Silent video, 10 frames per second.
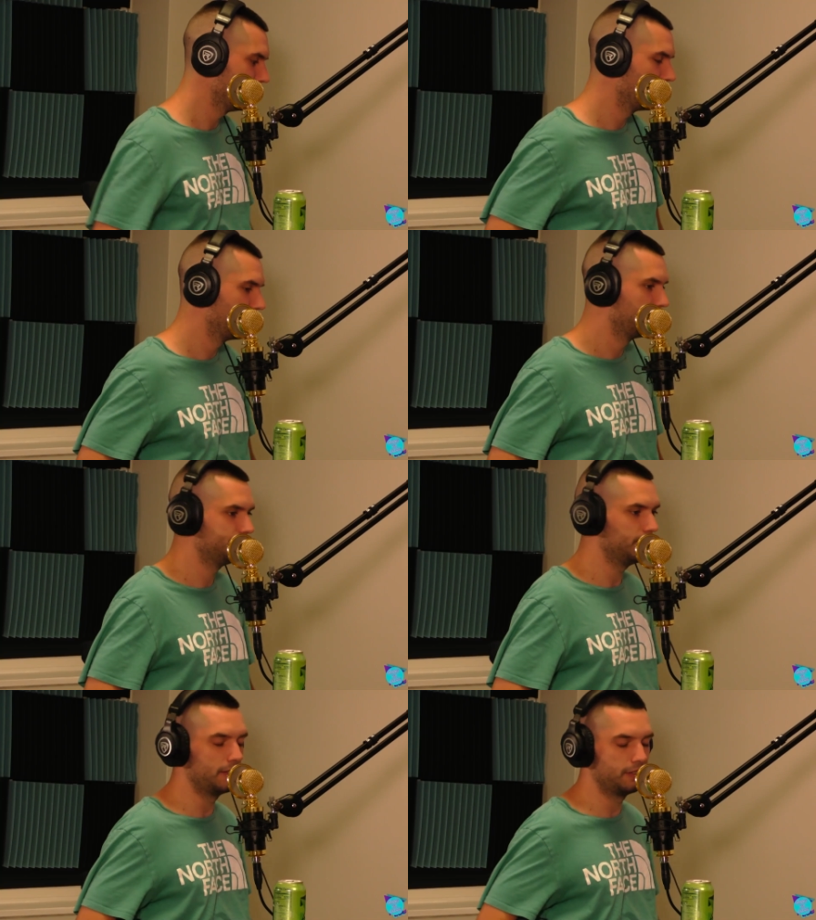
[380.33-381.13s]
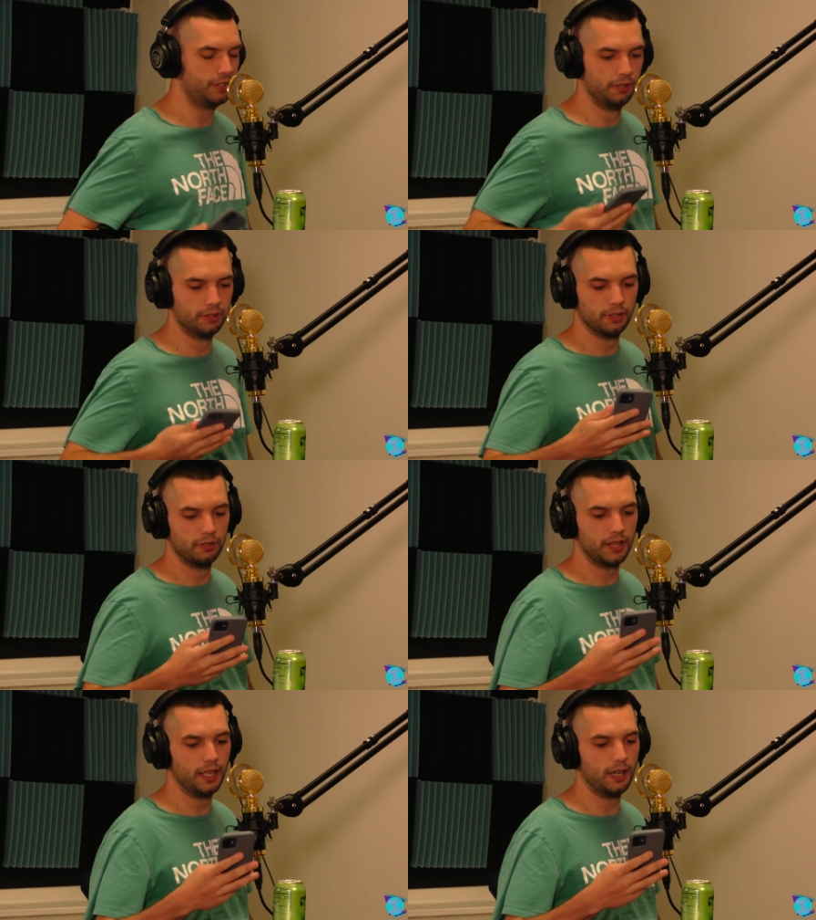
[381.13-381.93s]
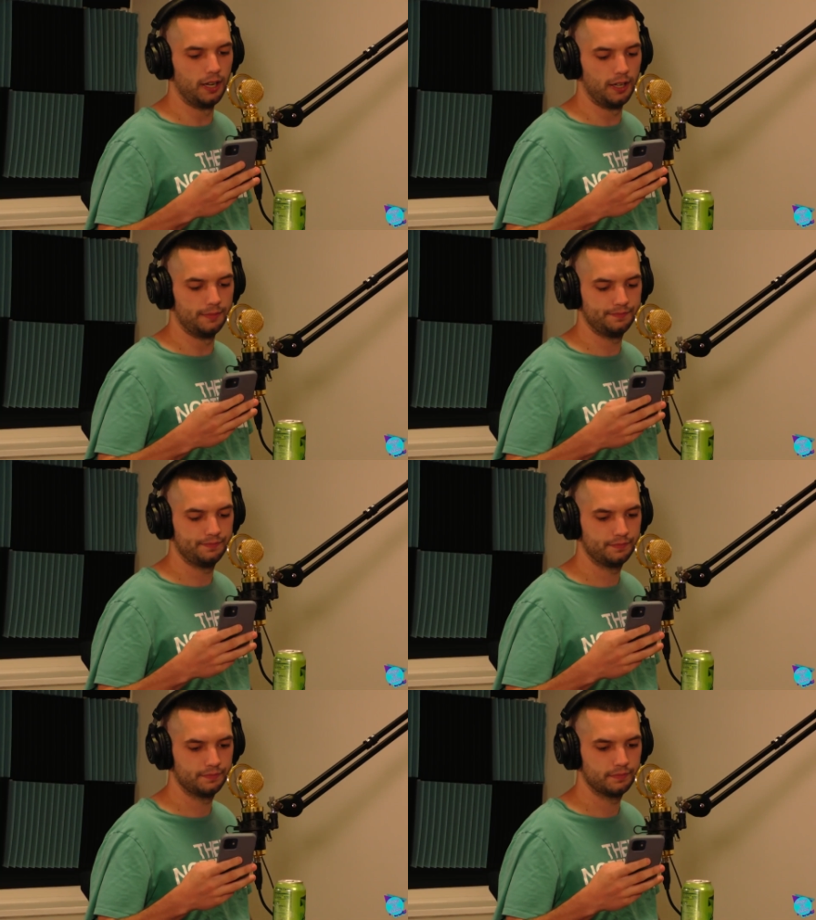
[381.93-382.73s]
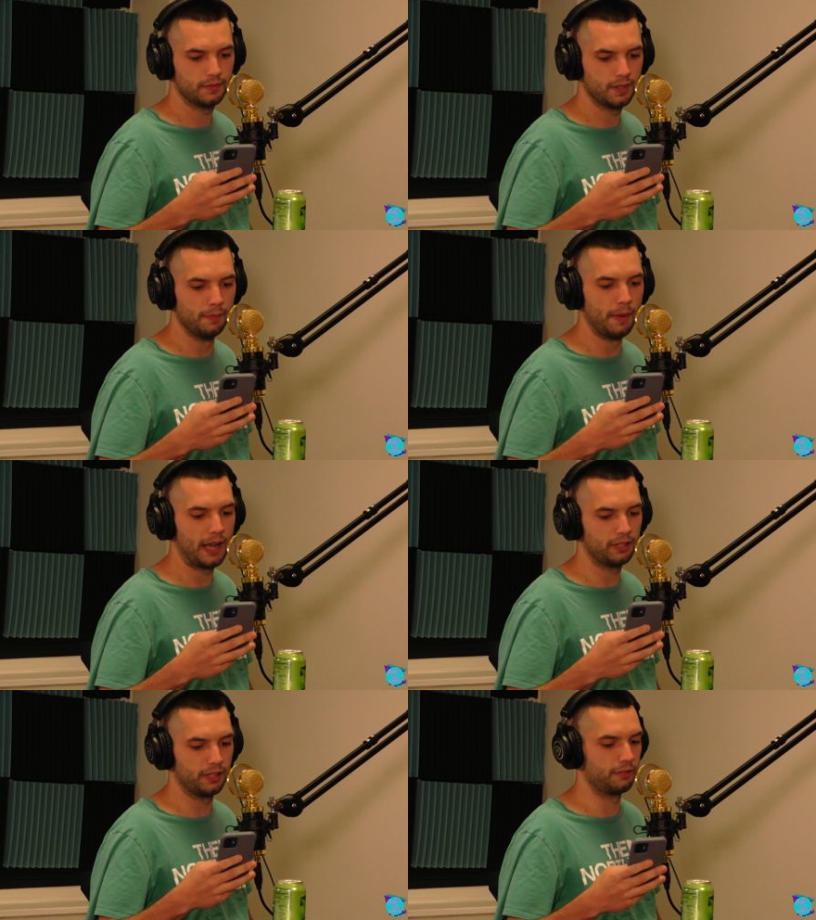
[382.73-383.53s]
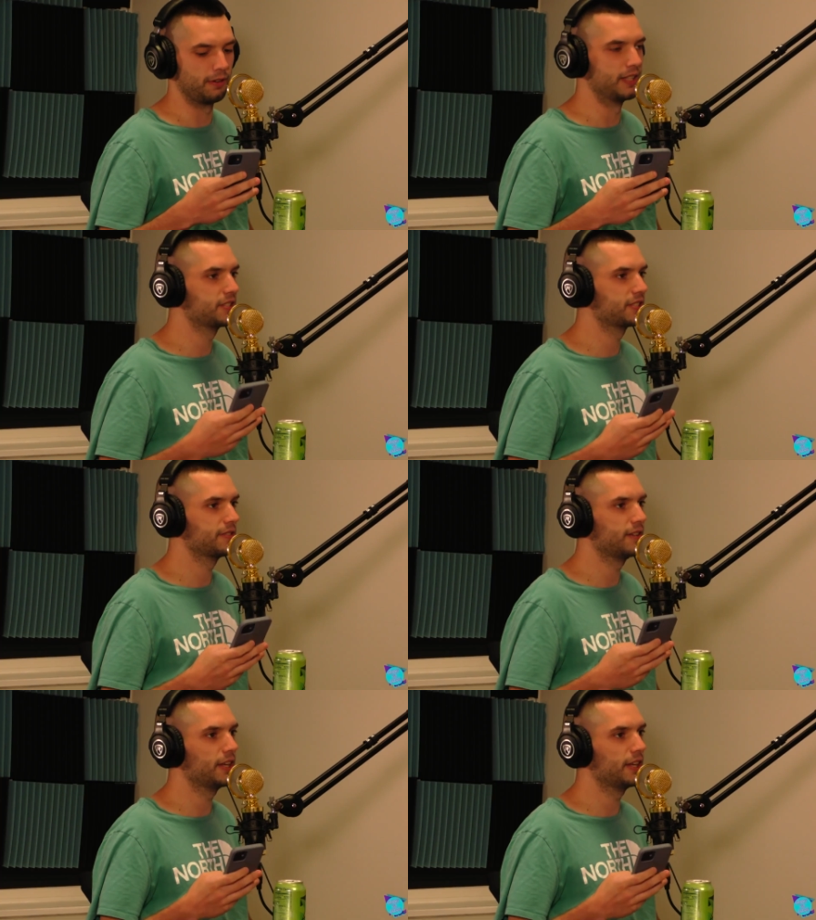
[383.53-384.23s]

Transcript: was bad. That do was you really do the bad. um the immaculate grids at